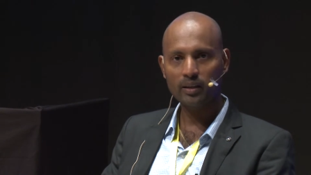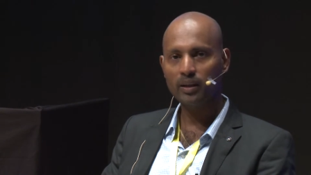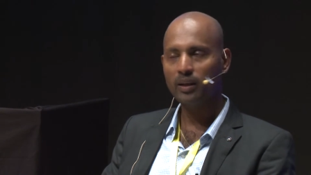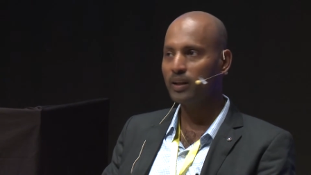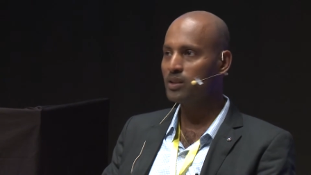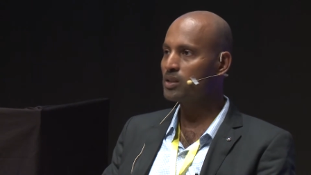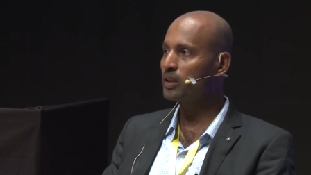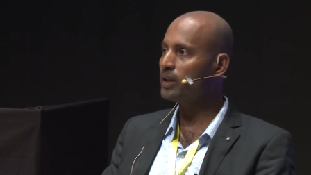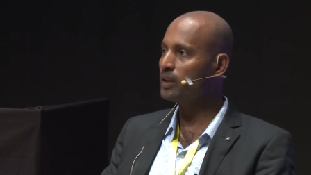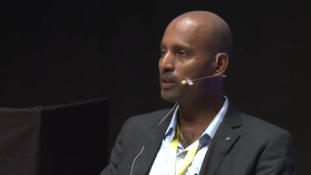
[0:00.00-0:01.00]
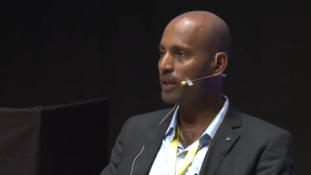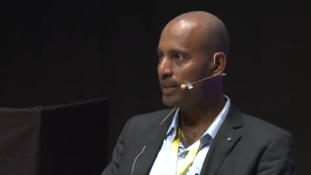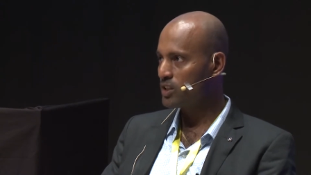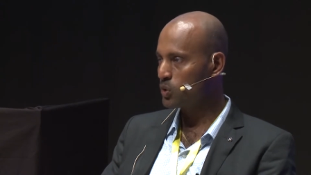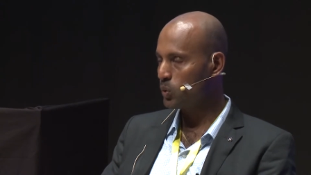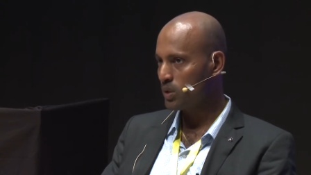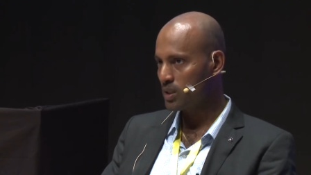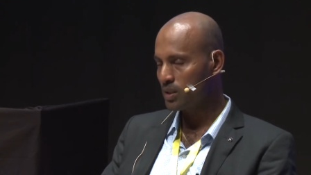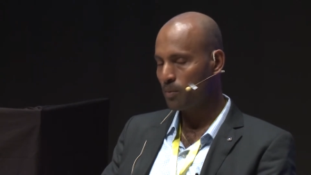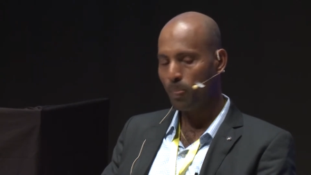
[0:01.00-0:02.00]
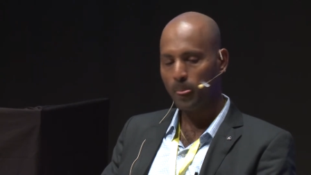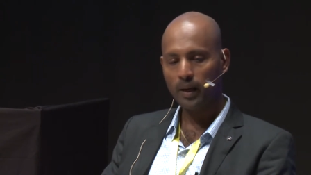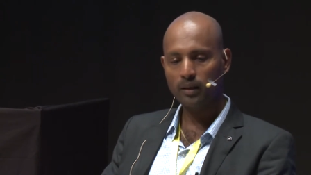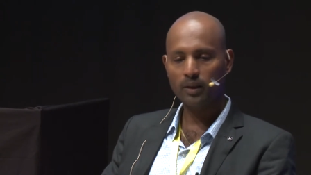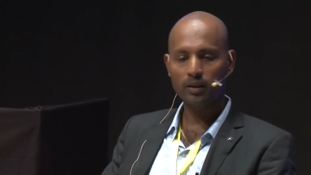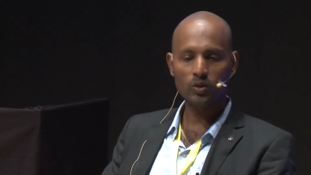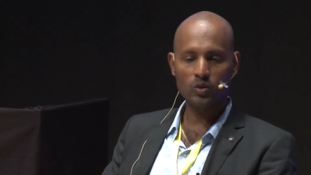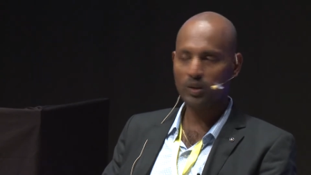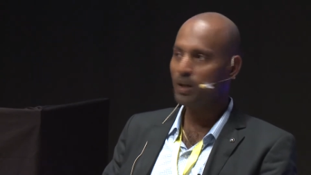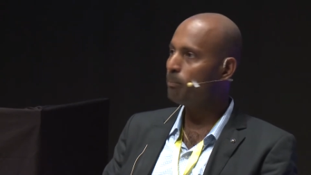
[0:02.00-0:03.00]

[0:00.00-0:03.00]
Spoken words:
then I studied in the night schools, and then used to come